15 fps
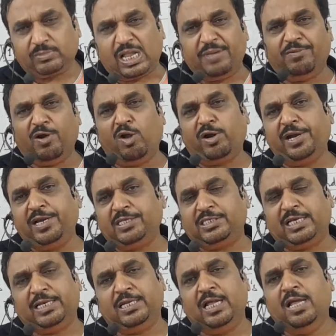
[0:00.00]
We already
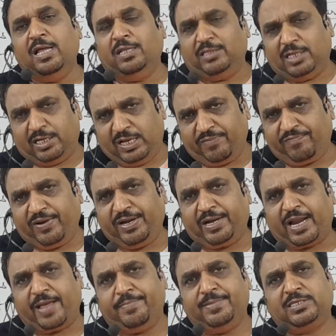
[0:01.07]
seen the different
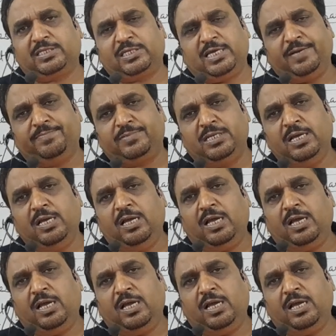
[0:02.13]
rhyme schemes